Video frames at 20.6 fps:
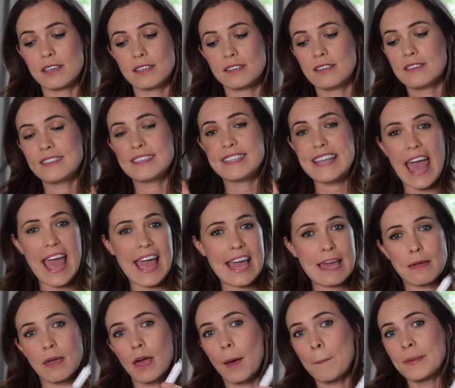It's a
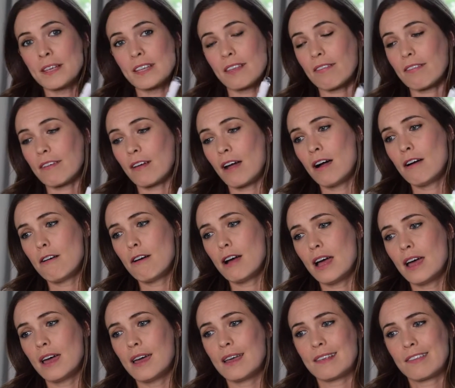day
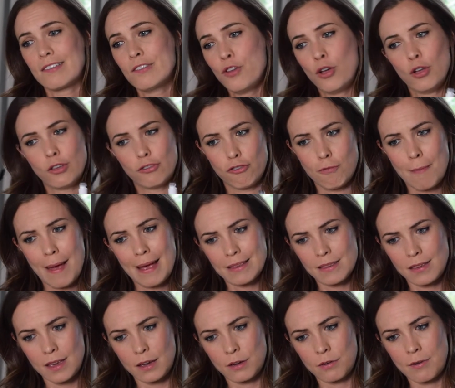mascara. It's not
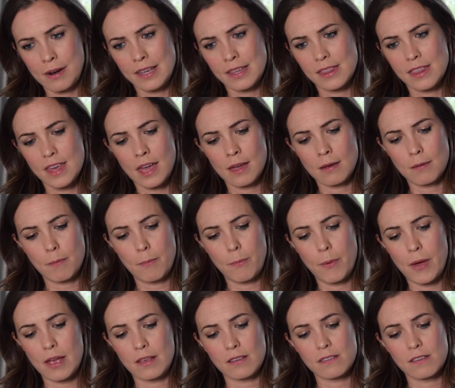dramatic or anything,
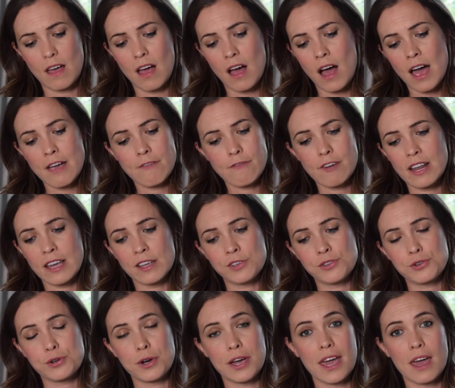but I really
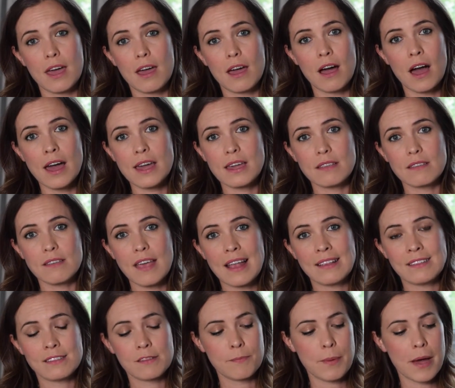enjoy it. I
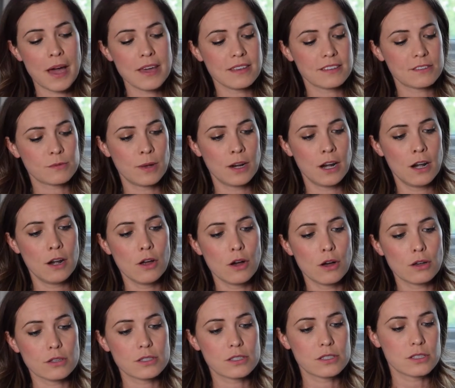tend to buy this one a
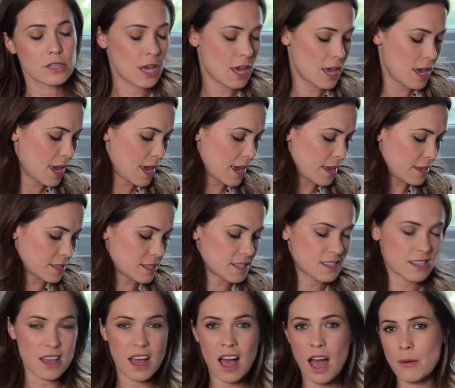lot.
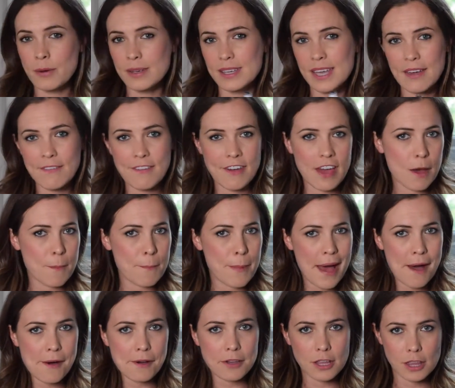I would give it
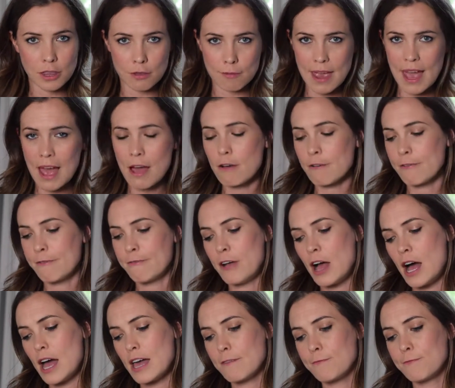about a 3 out of
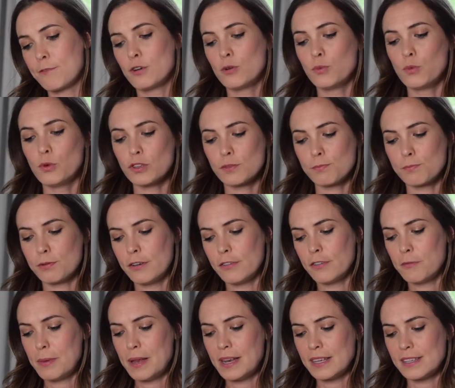5 for
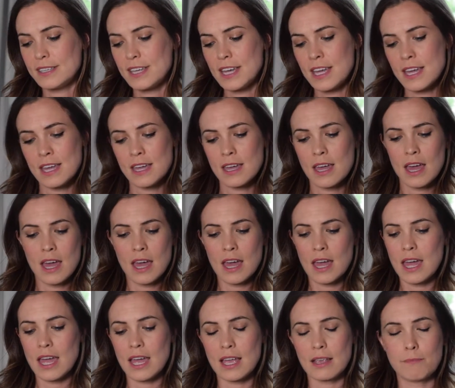waterproof ability.
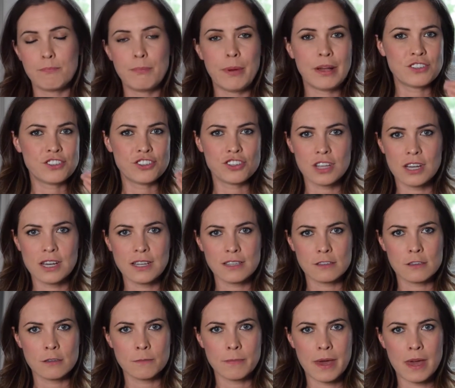It budged a
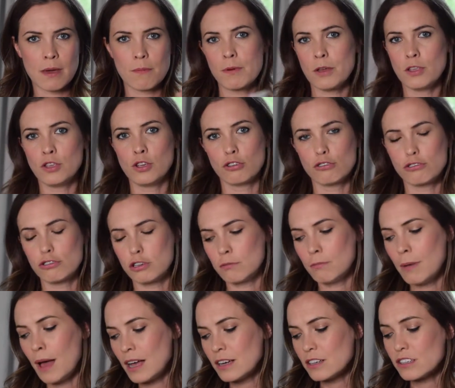little bit, but not too
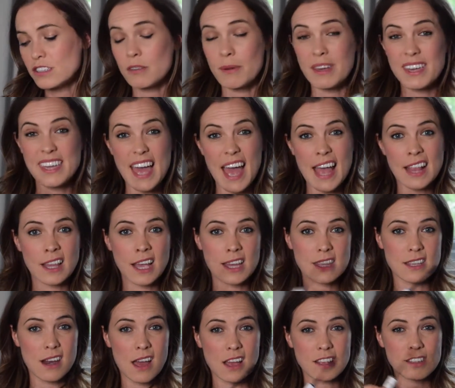much. So again,
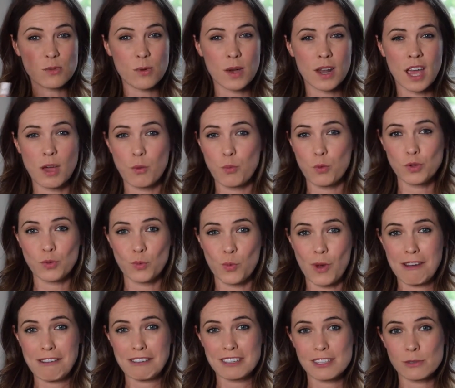like the last one, I wouldn't
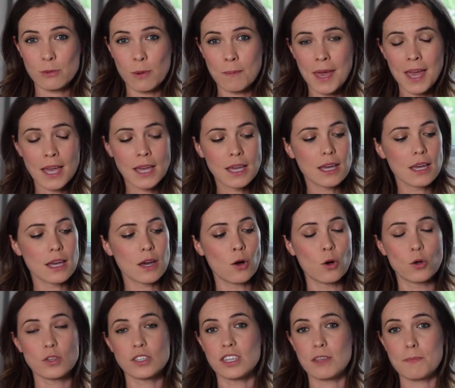wear it swimming
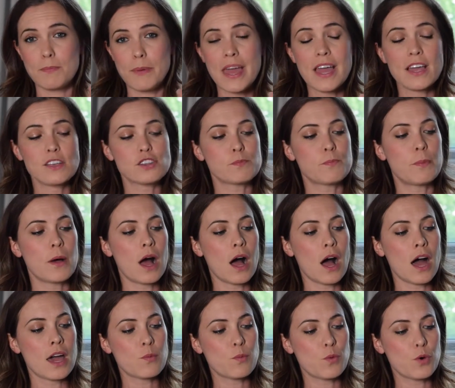or to the beach, but
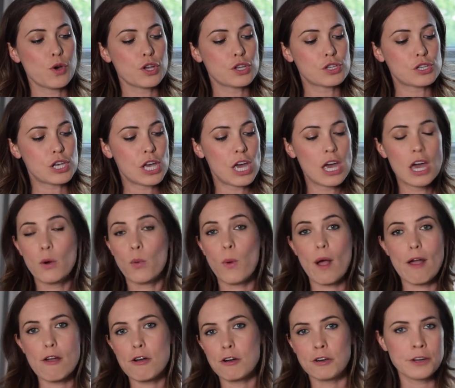I would
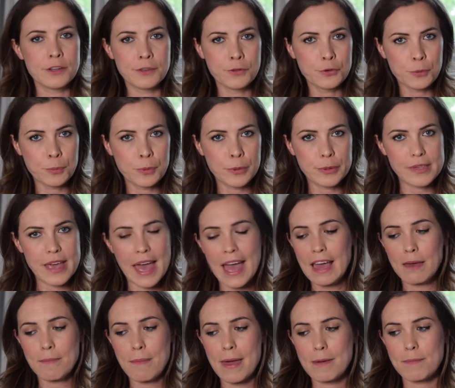wear it on a normal
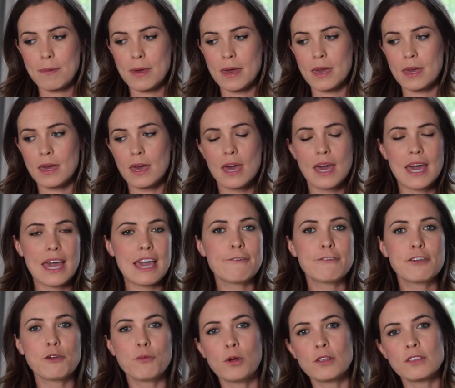day, maybe
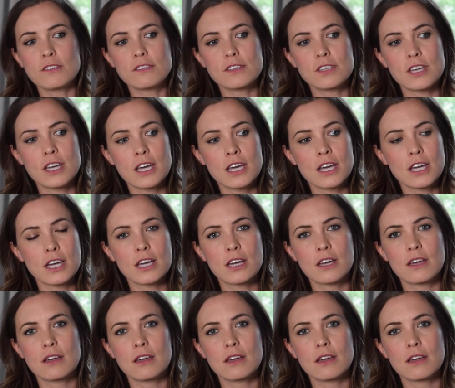if you want to